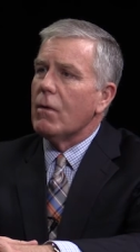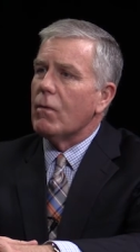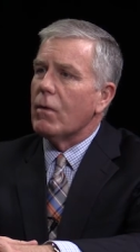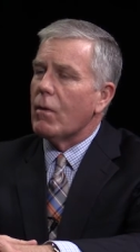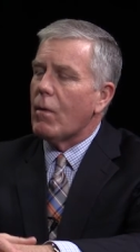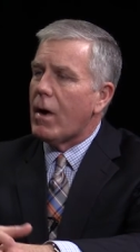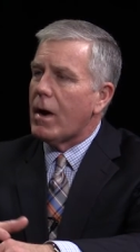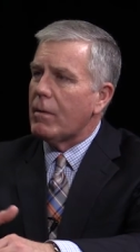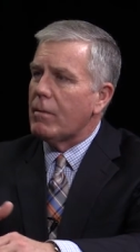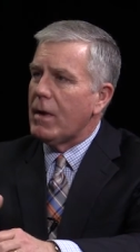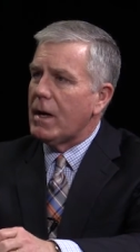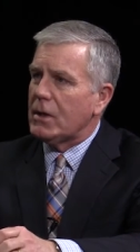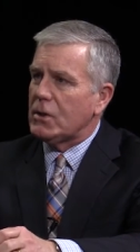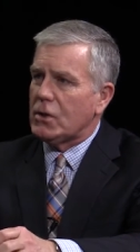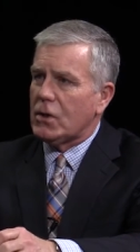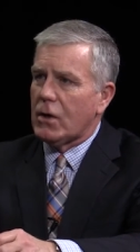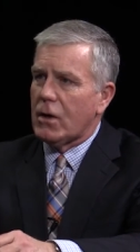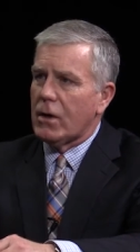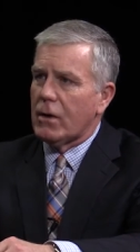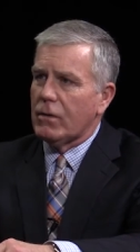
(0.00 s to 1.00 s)
We want to make
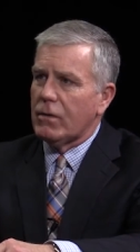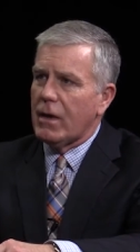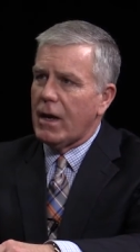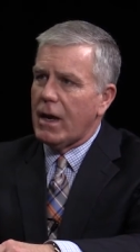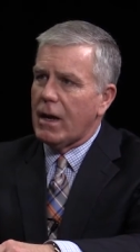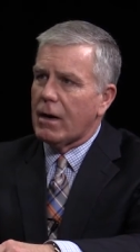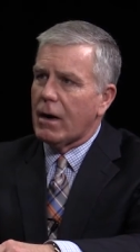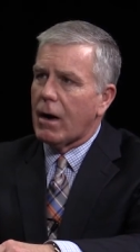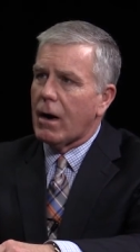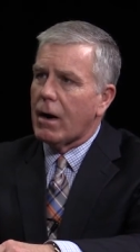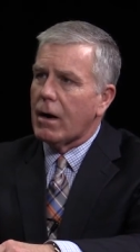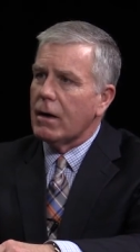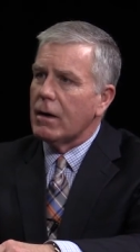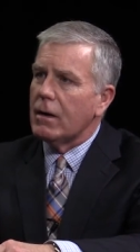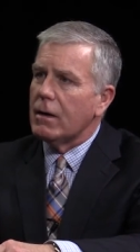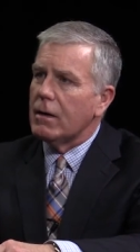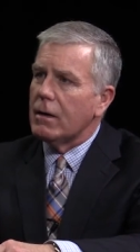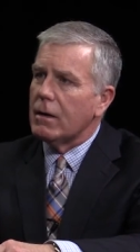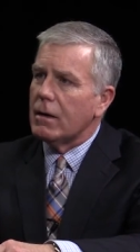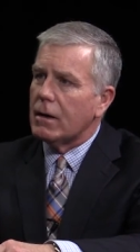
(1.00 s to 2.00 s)
sure that our,
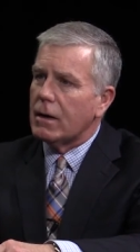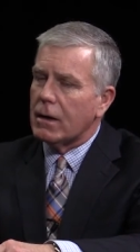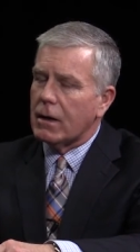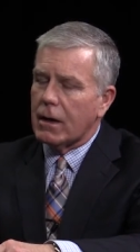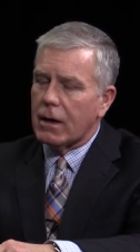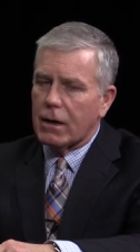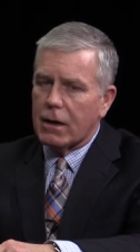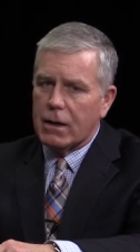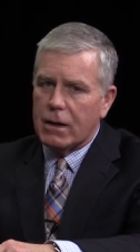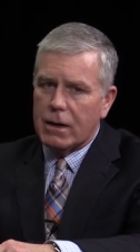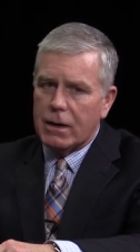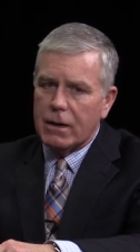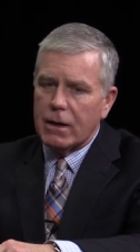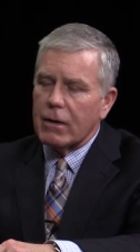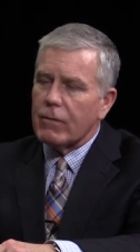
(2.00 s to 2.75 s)
our uh,